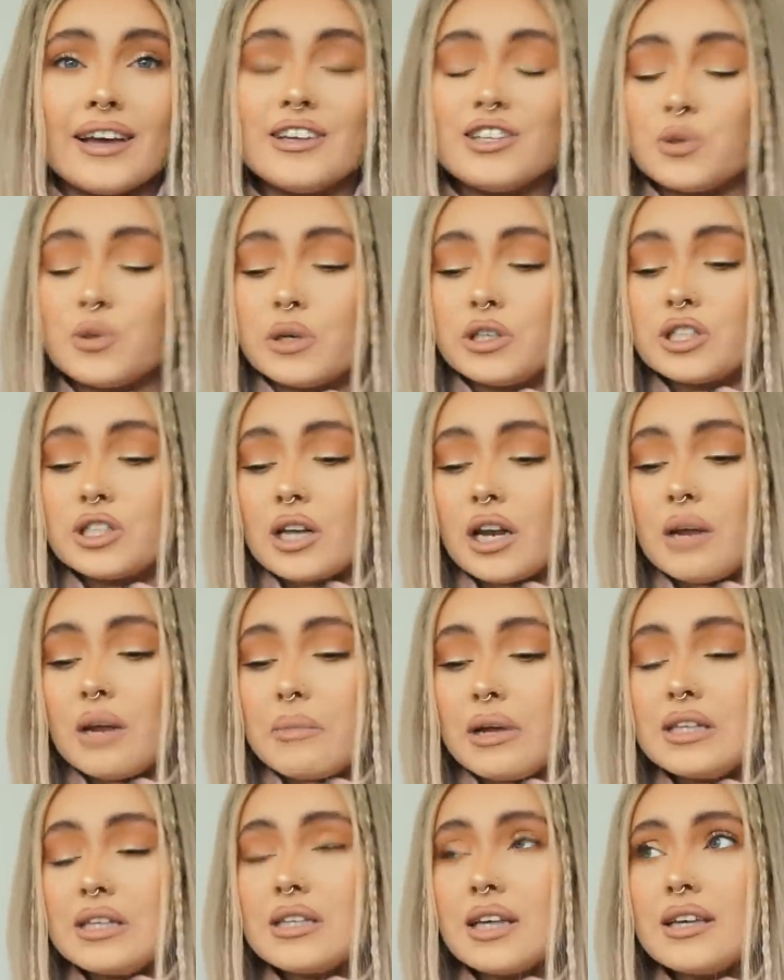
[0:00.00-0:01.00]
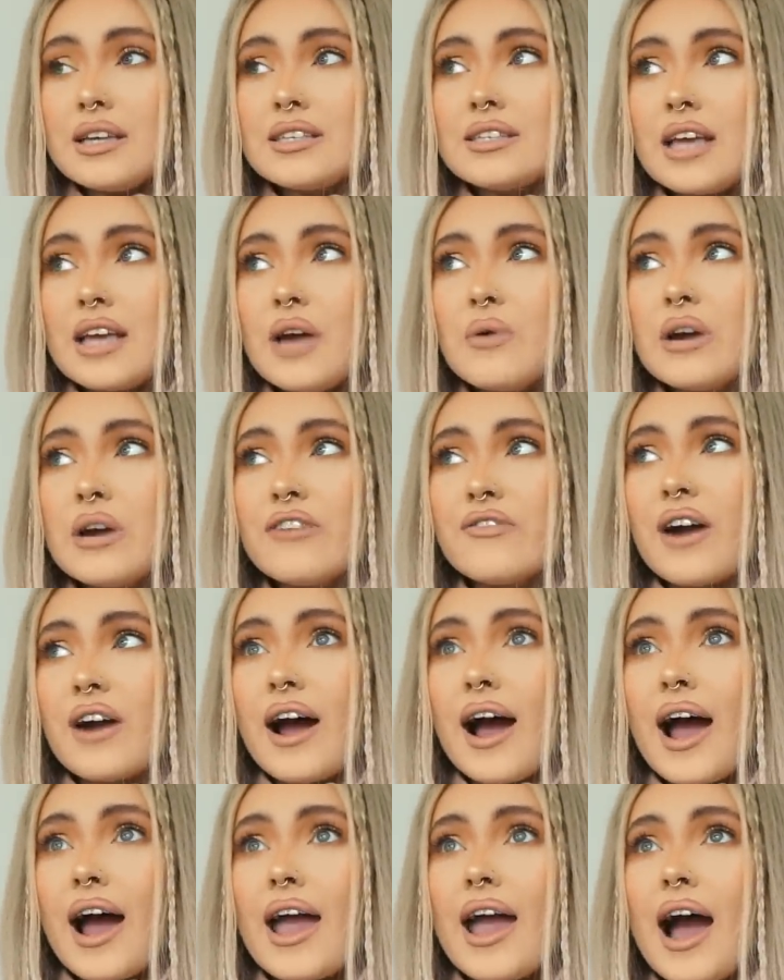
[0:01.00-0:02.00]
So it just kind of means like, say whenever
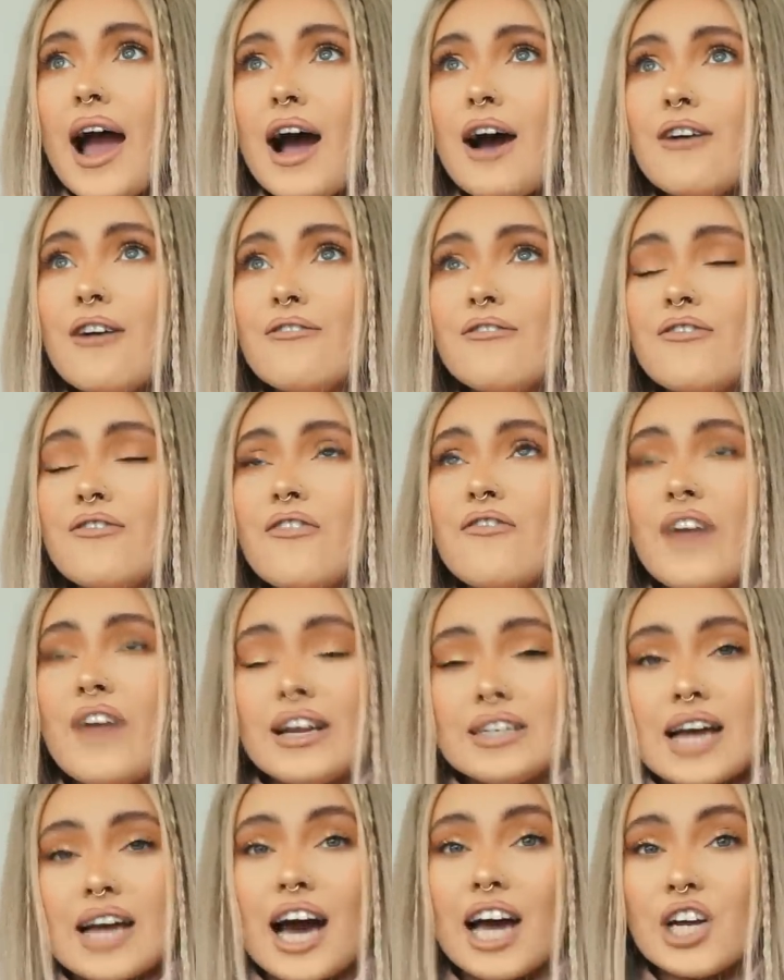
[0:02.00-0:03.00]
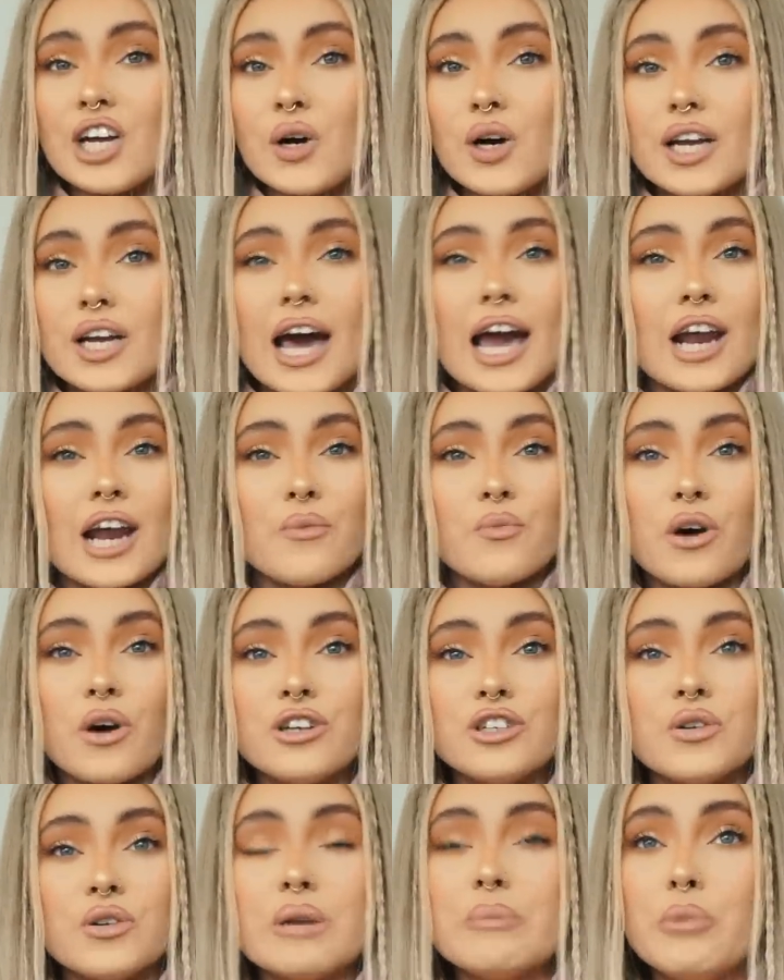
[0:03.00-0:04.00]
I have Fectan on and I'm wanting
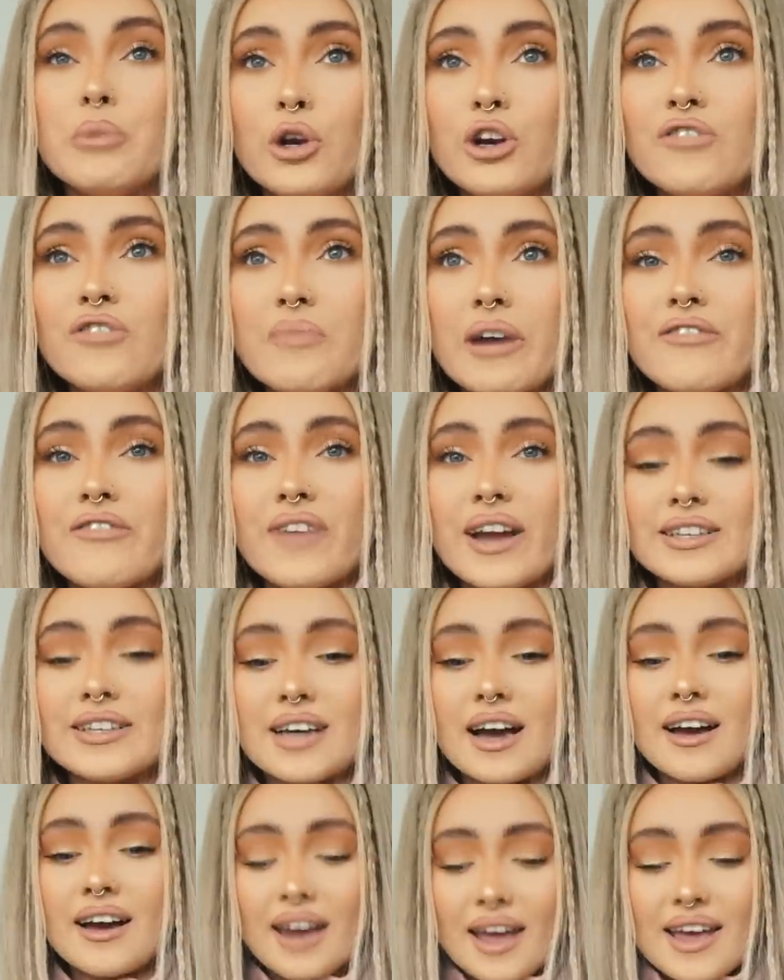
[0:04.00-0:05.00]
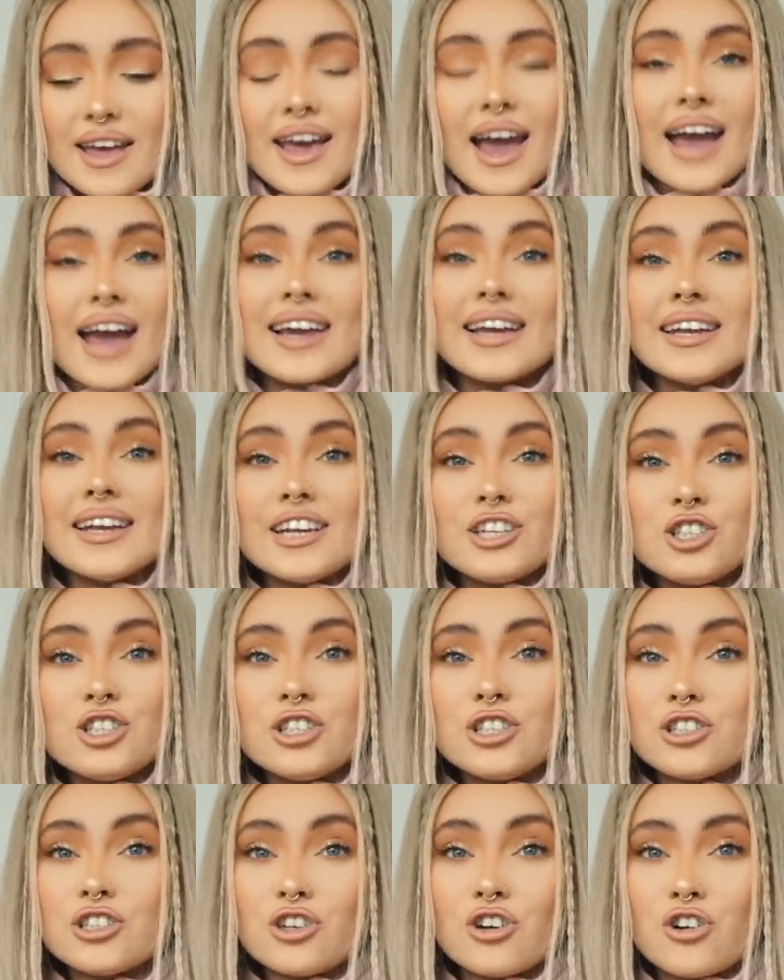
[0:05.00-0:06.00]
to remove my Fectan, I can literally
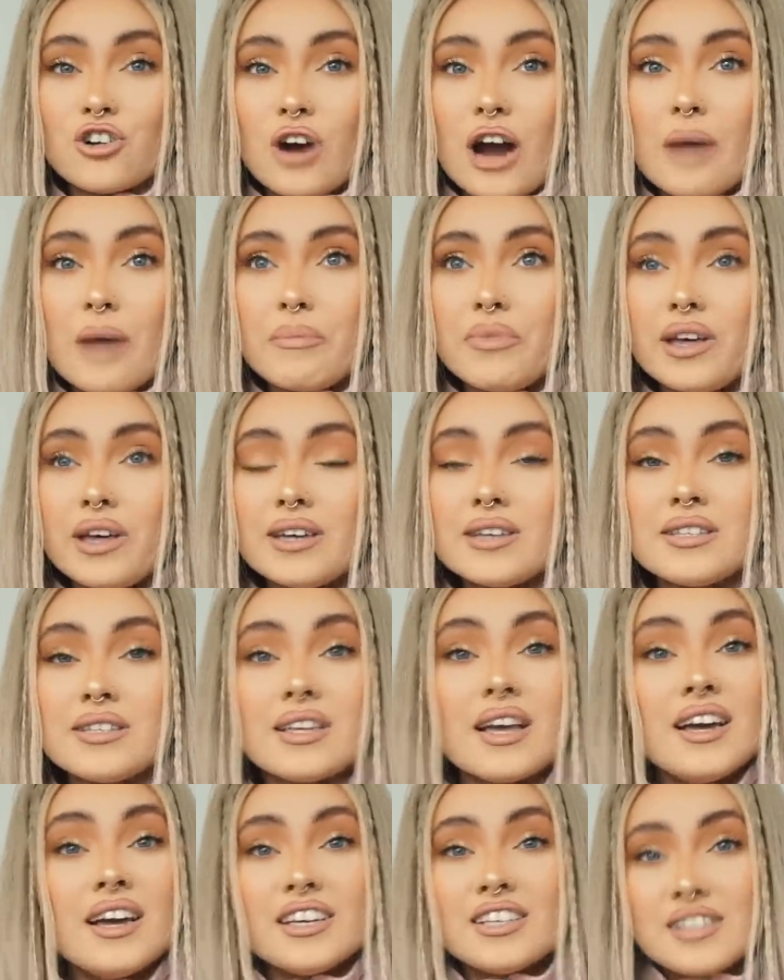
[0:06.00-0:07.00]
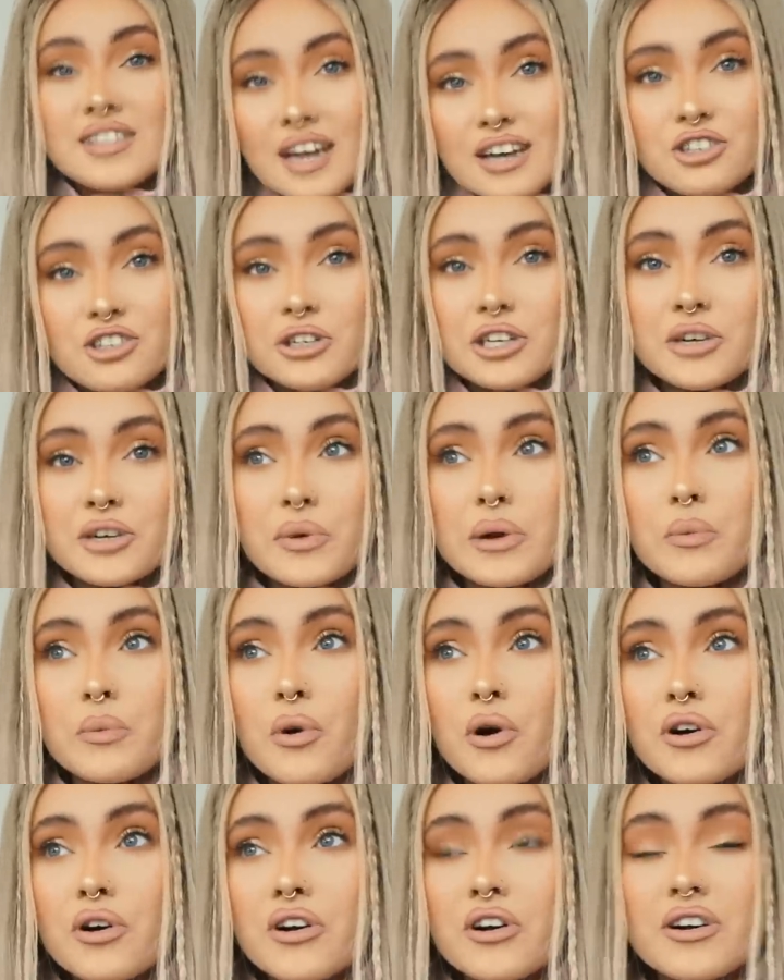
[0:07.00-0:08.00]
just grab this, saturate it with
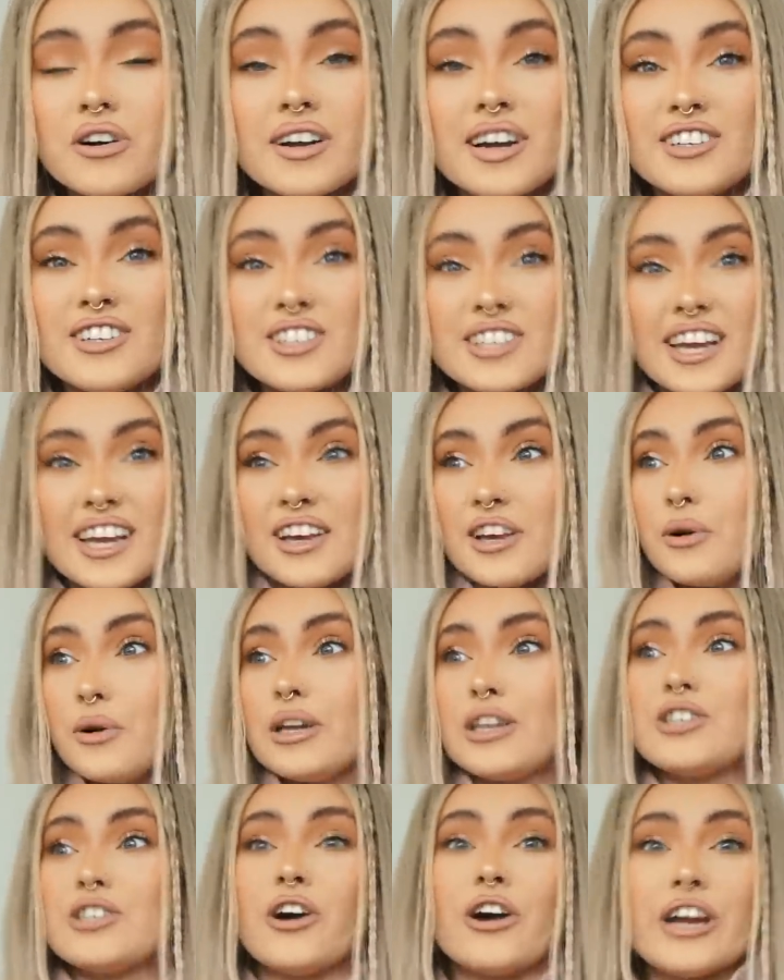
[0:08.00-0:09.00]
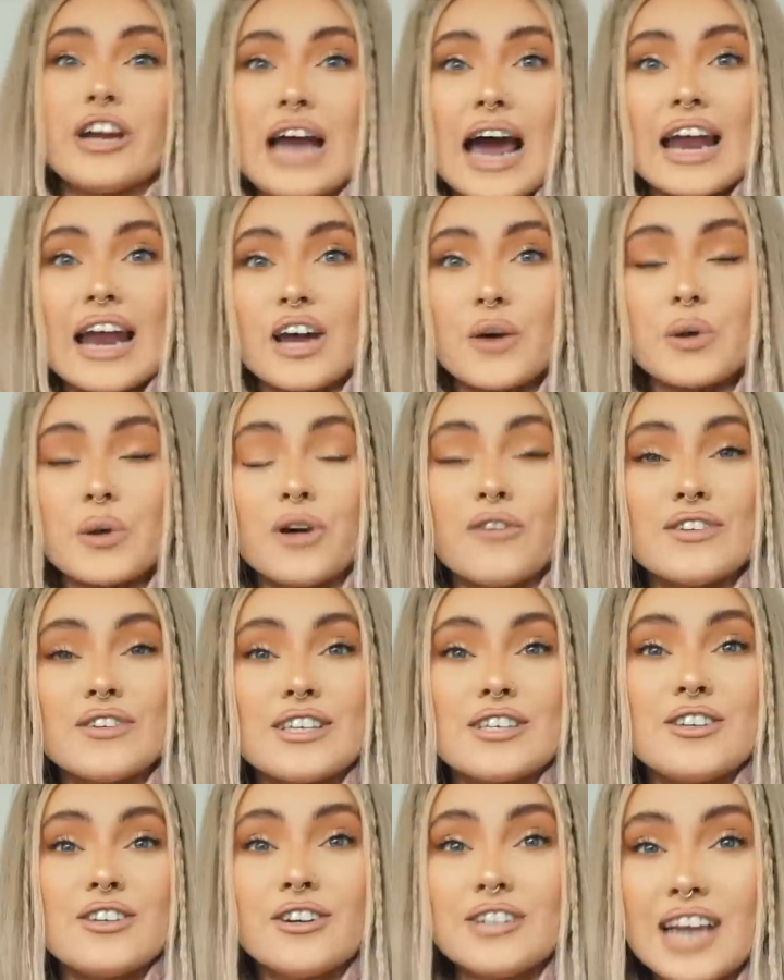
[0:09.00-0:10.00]
water, and just kind of go to town, and it will obviously
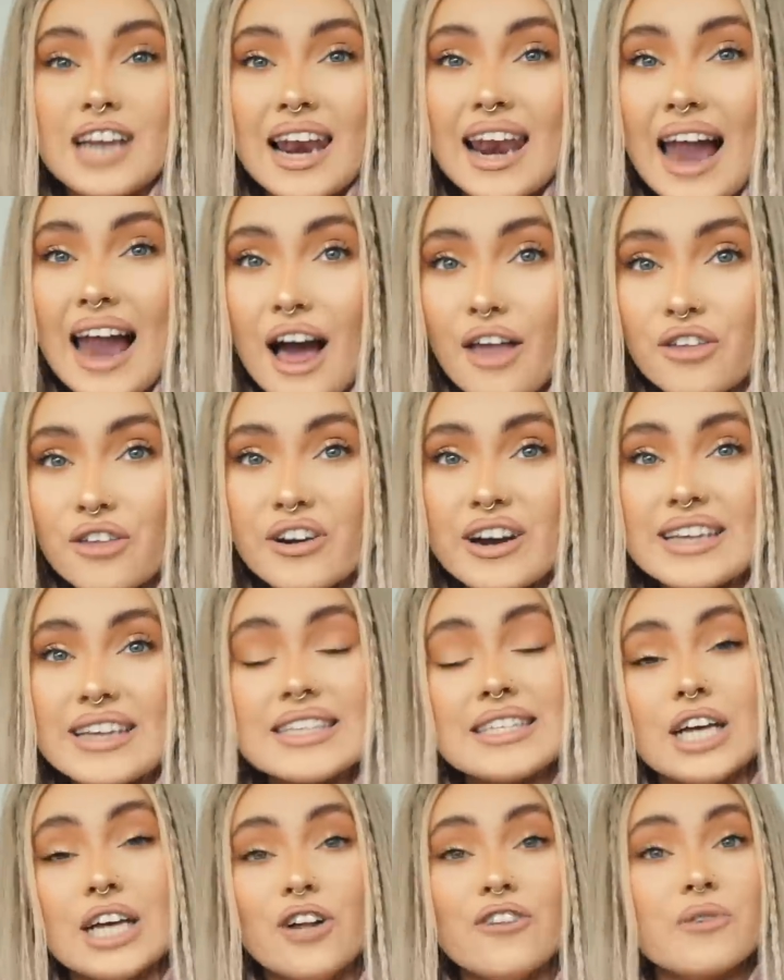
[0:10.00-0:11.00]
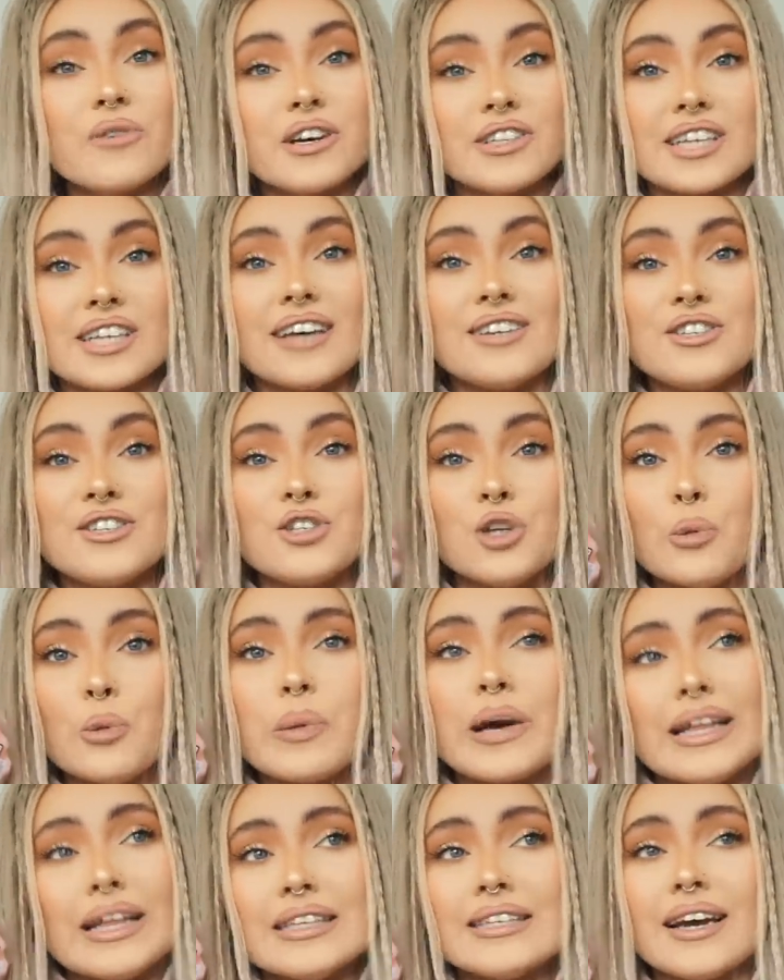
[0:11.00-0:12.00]
start to lather itself because it has
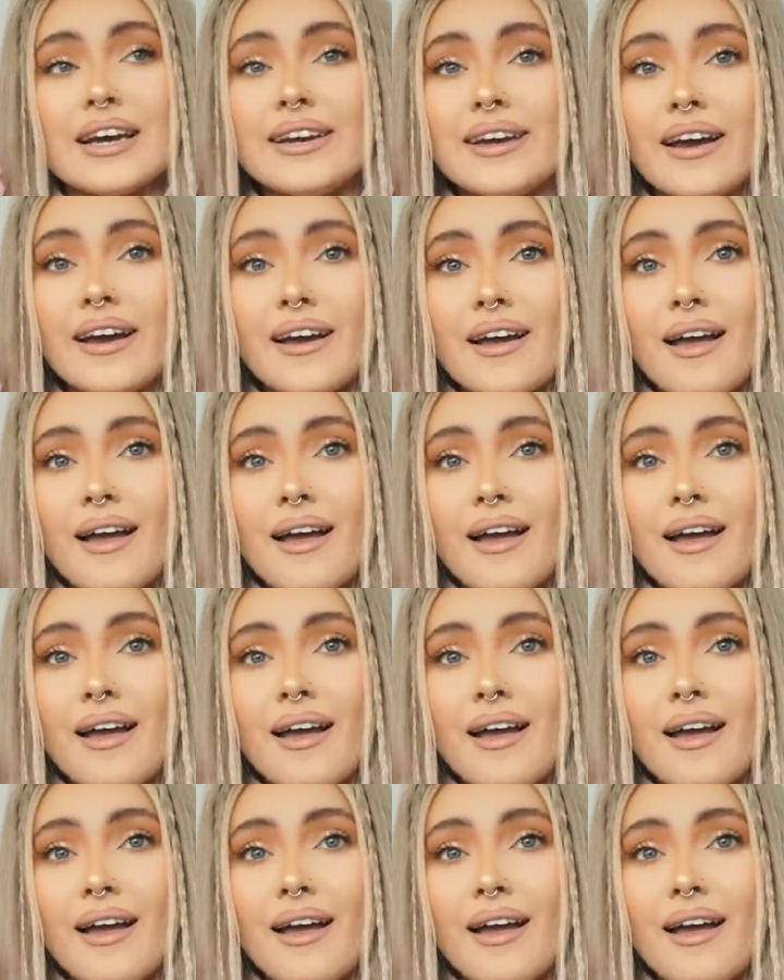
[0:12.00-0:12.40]
soap inside it.